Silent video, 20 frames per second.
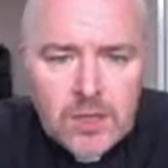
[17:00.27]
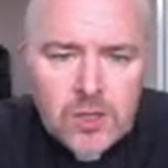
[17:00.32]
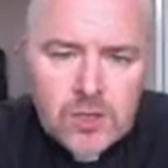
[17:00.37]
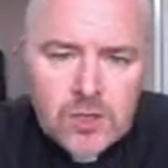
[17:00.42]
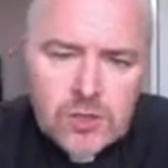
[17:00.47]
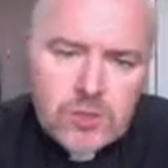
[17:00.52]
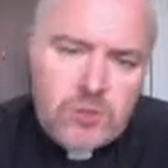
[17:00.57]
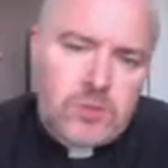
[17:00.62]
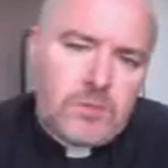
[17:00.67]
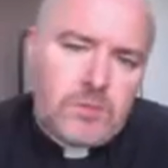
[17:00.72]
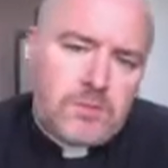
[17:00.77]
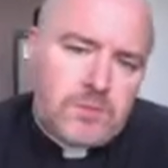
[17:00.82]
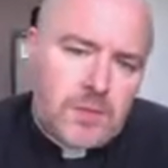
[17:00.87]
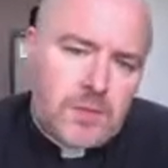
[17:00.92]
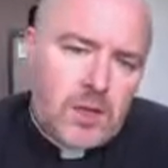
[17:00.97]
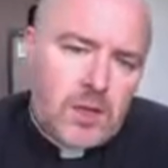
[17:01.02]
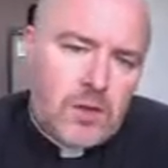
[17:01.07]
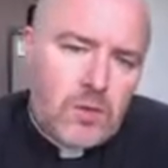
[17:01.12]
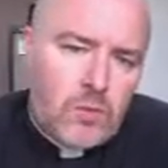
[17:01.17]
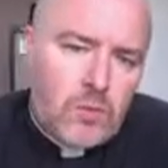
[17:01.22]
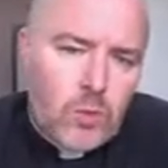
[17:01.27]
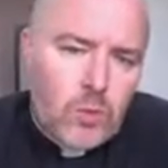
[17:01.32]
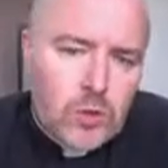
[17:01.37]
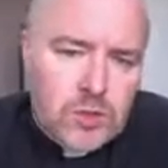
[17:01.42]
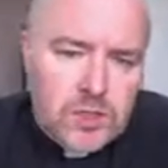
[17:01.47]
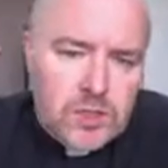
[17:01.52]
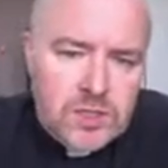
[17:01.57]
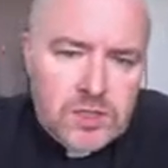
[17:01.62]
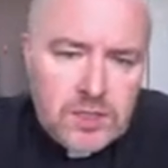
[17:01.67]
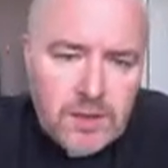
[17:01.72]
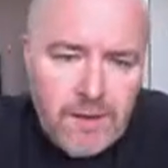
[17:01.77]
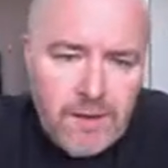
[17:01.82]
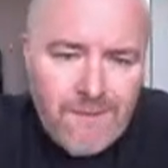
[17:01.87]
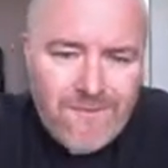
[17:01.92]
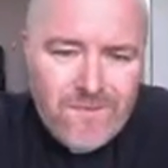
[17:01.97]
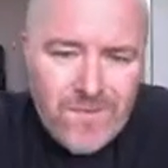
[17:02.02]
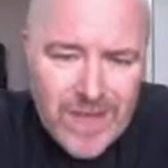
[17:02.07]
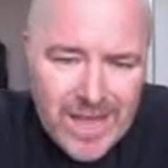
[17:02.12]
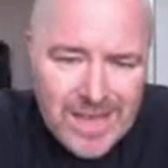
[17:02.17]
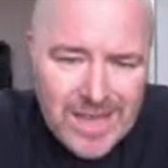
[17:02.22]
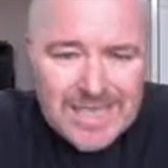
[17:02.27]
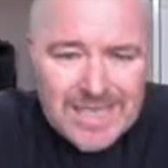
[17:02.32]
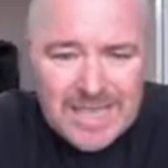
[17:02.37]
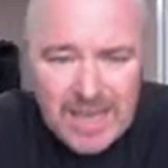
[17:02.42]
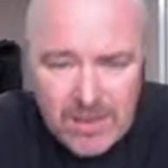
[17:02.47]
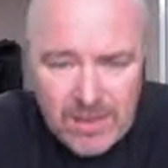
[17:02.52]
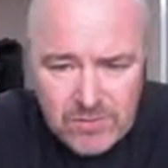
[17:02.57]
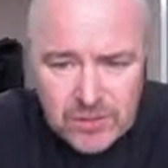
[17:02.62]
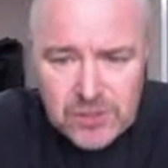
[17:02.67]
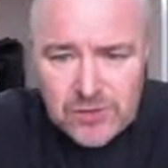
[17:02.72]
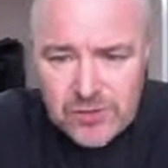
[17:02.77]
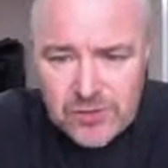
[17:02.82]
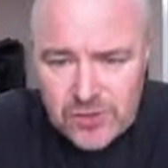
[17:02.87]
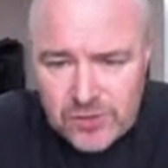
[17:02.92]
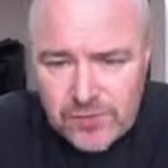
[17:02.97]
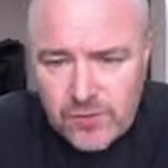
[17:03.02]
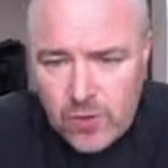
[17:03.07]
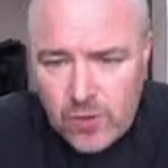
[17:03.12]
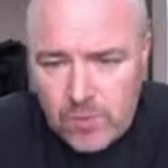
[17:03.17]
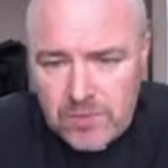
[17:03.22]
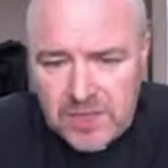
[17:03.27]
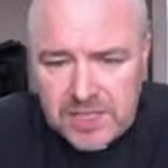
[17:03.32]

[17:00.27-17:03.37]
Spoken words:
So, what's fairly evident from